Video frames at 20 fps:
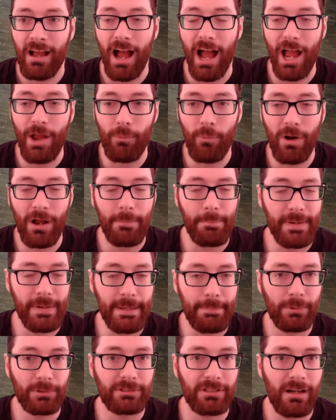I want
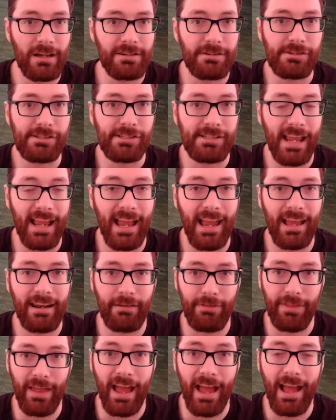people to
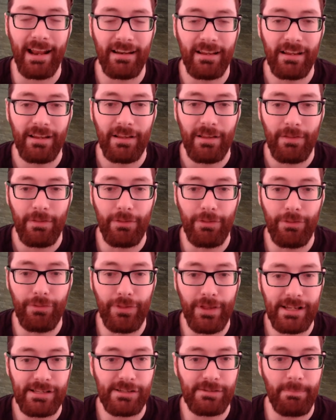understand that
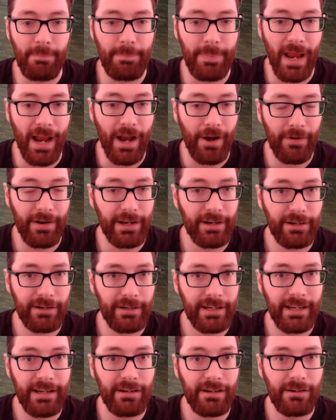this
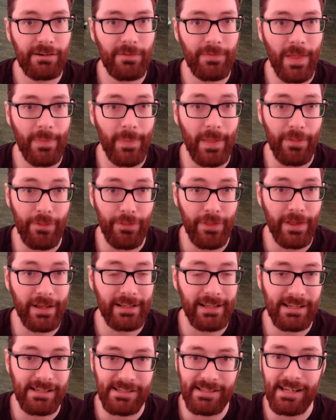barrier here that they
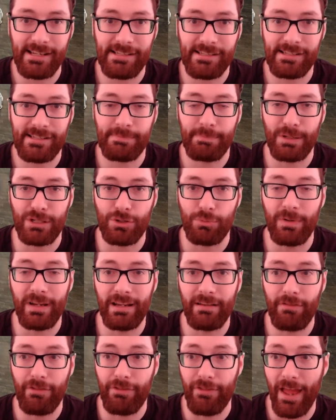think exists
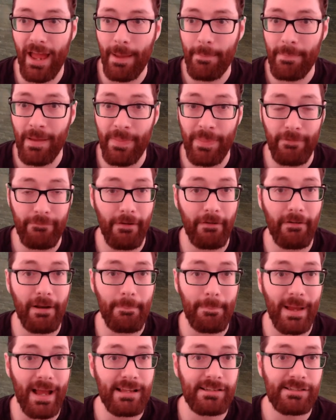between them and the very
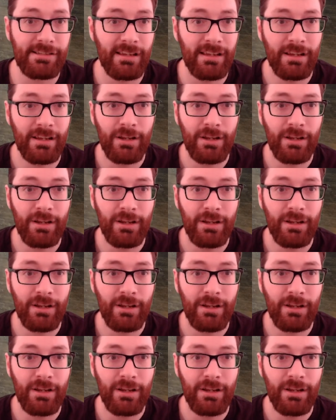best